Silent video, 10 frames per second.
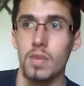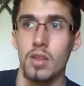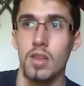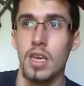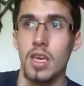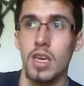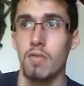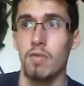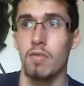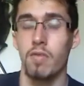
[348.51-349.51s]
The
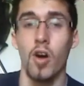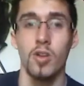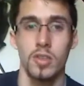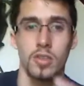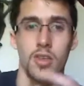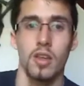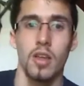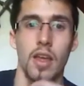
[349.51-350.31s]
vaults